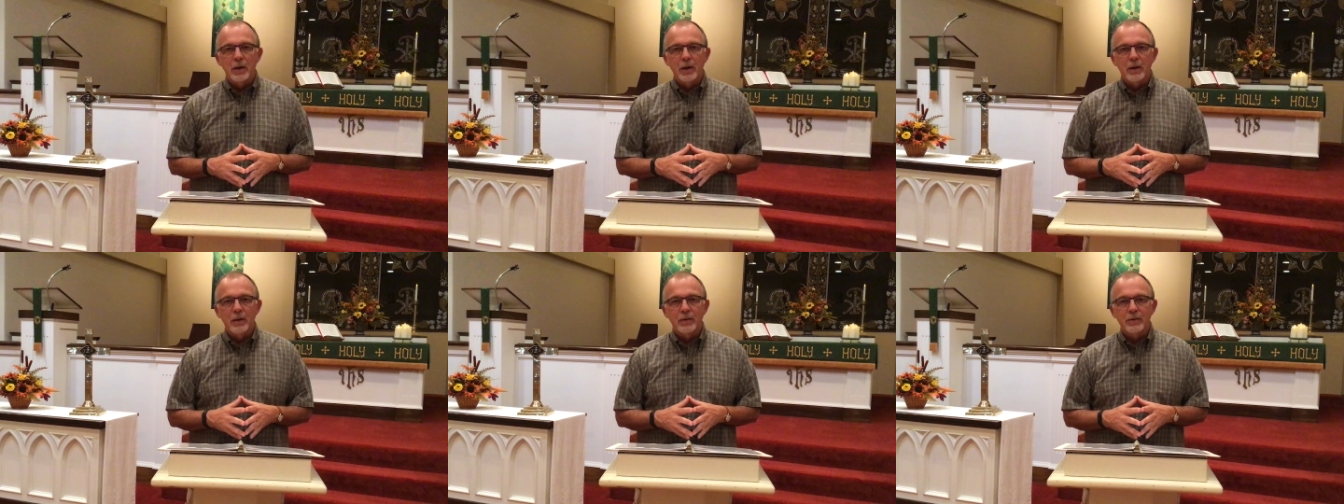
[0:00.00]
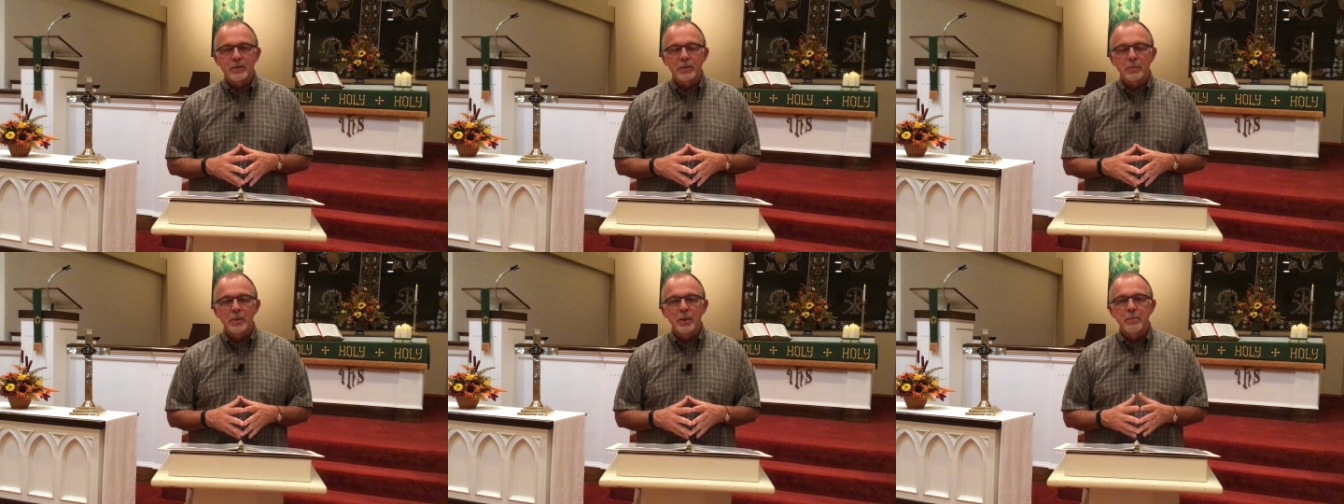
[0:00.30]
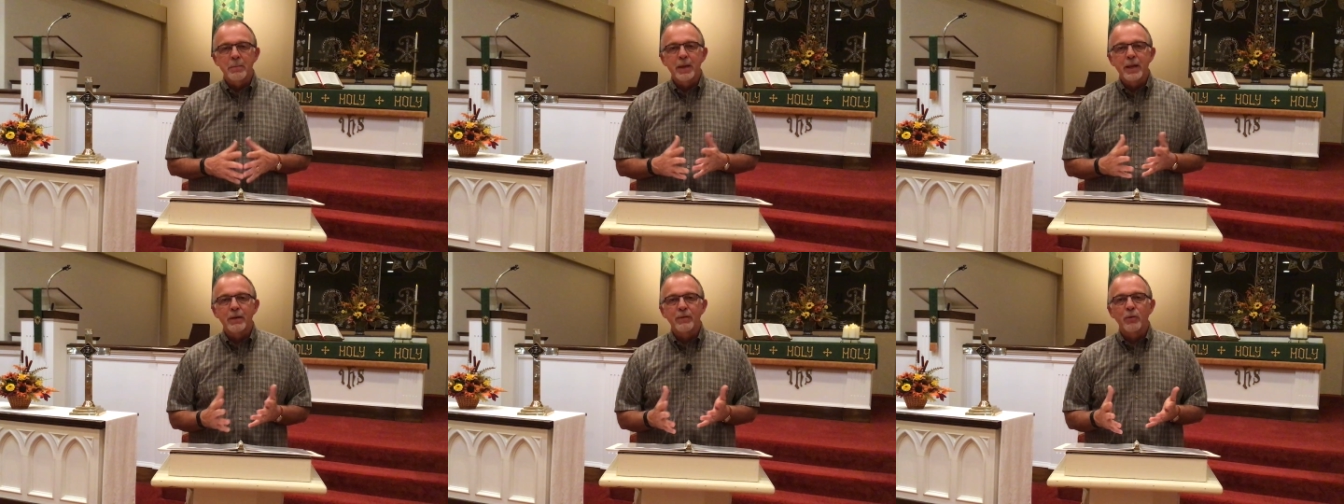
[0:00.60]
uh, some of the
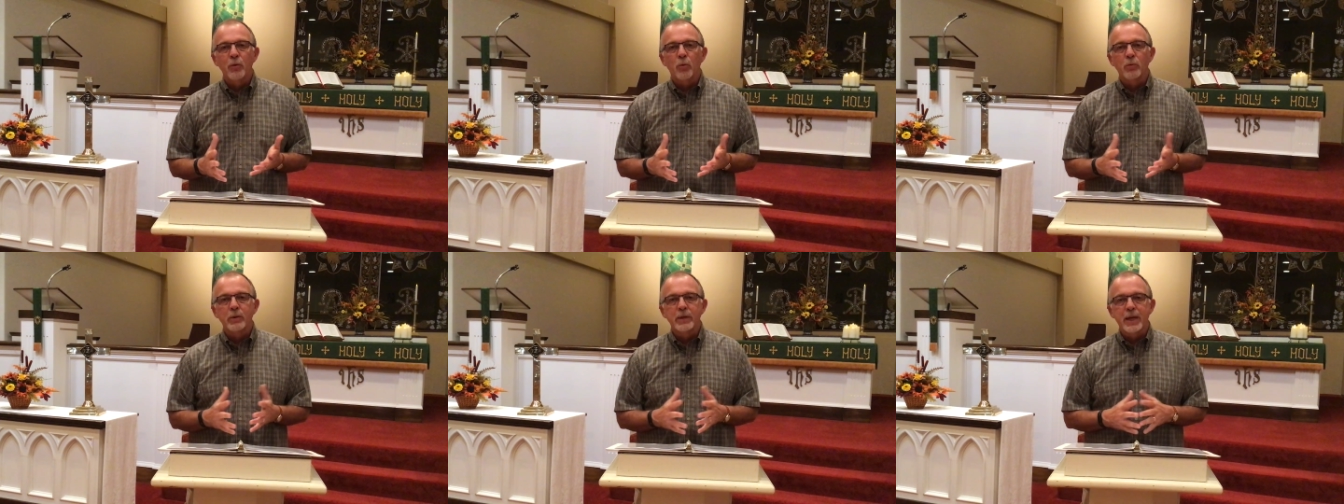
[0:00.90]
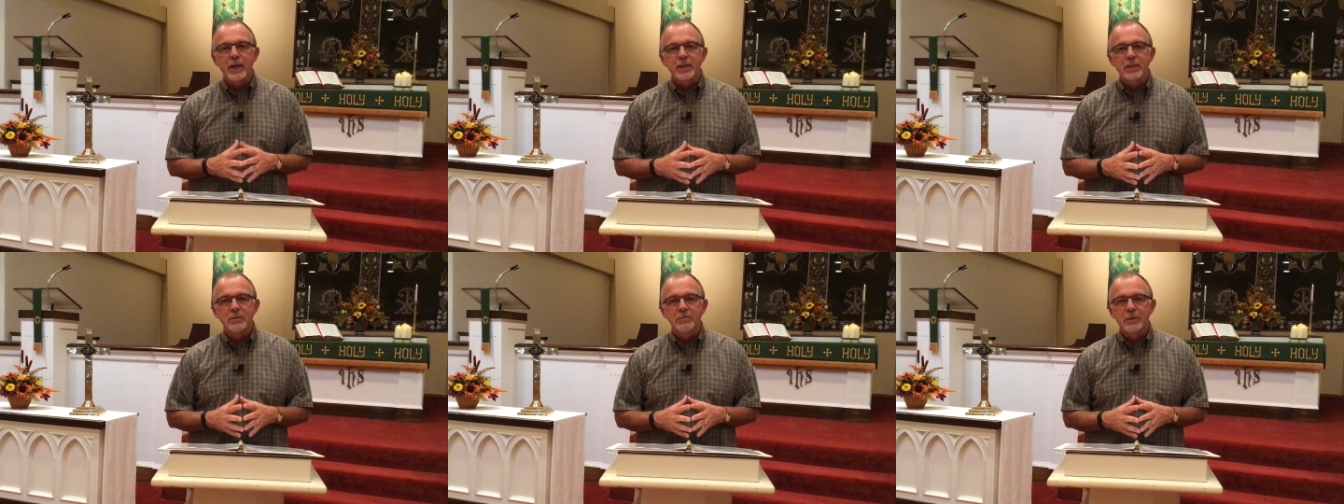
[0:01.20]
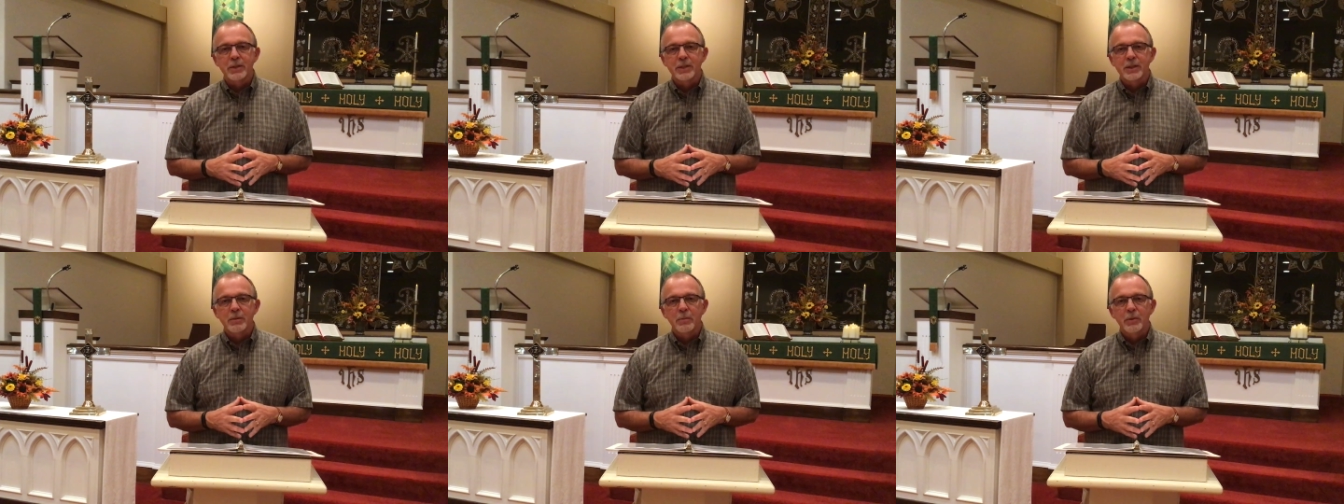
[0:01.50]
men of the Old
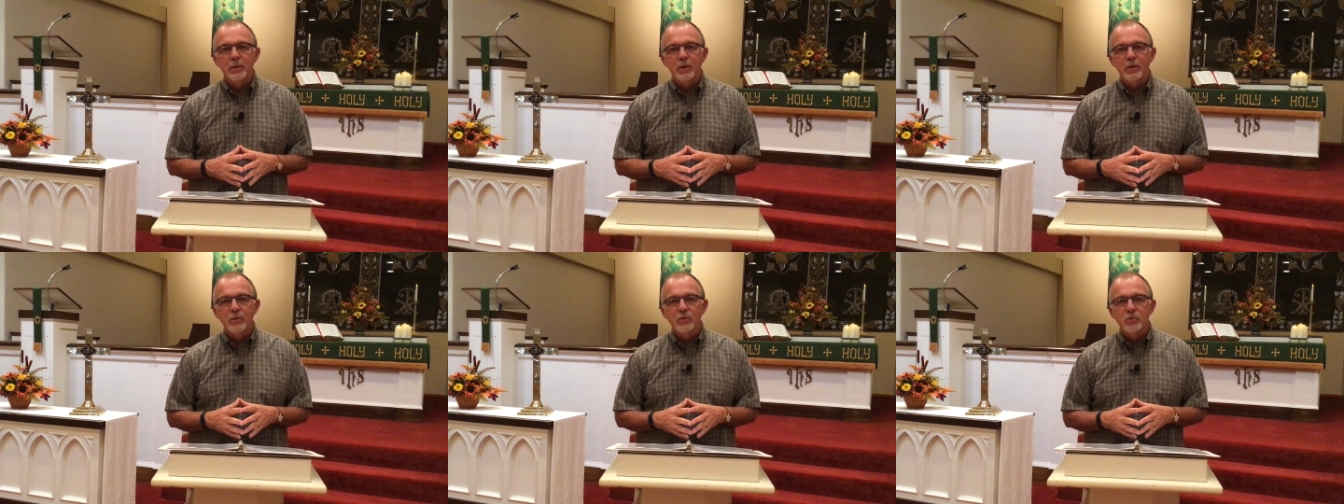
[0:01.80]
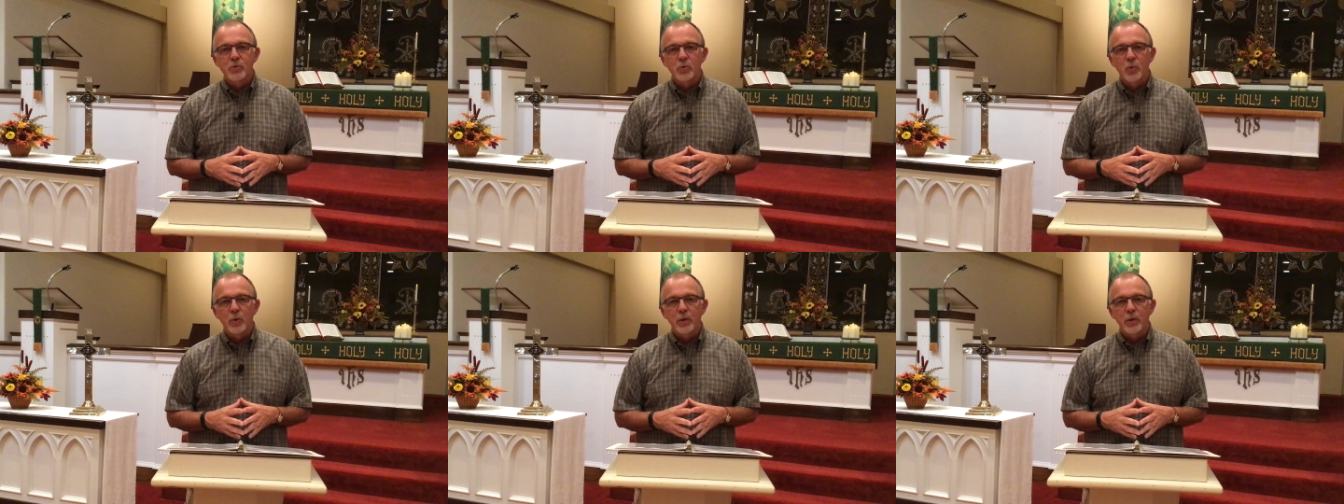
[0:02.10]
Testament, some of those who